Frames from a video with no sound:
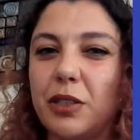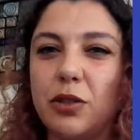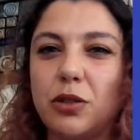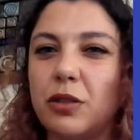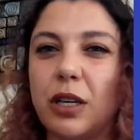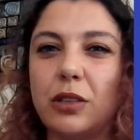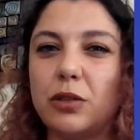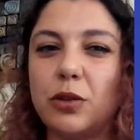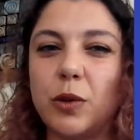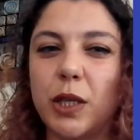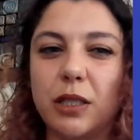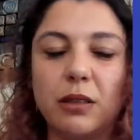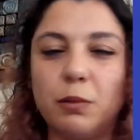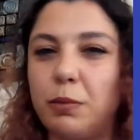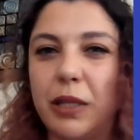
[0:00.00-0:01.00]
Please do not
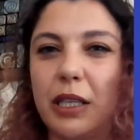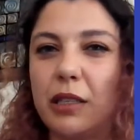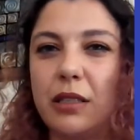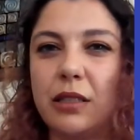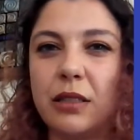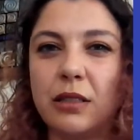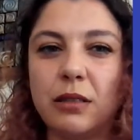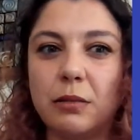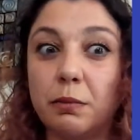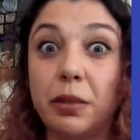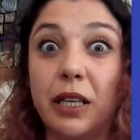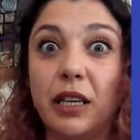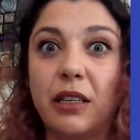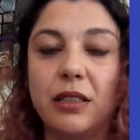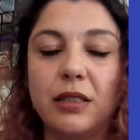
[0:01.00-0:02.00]
do it,
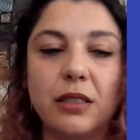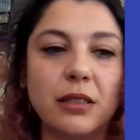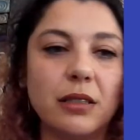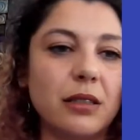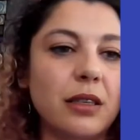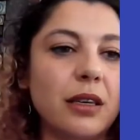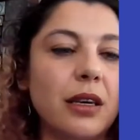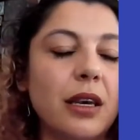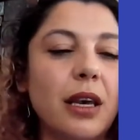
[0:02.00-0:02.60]
please.